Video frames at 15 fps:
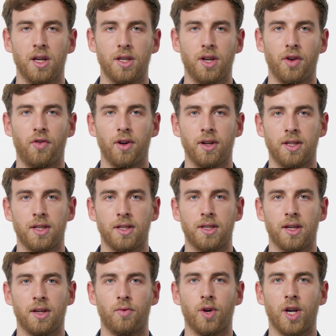Differences
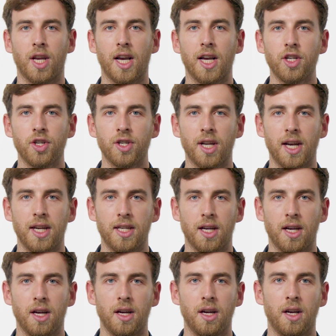in radiation
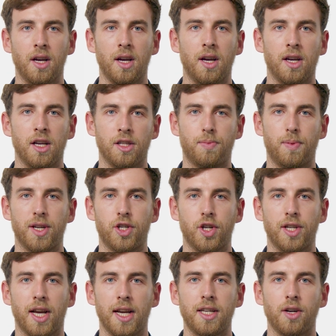data, in spatial
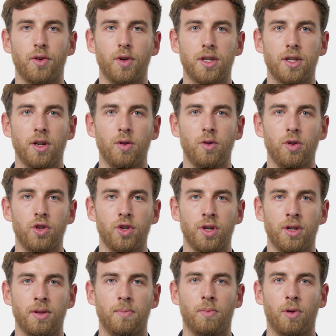data
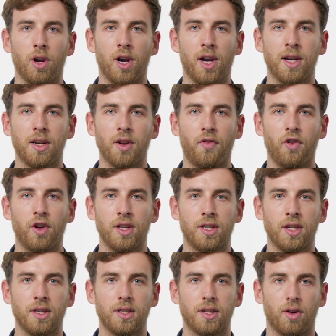resolution, modeling
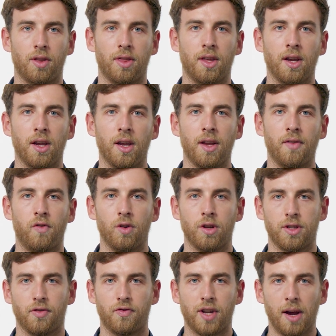differences on the
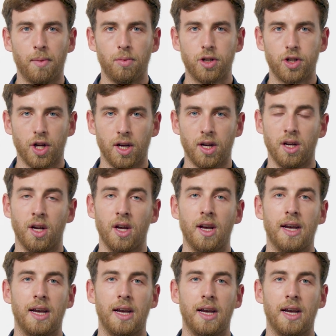influence of temperature,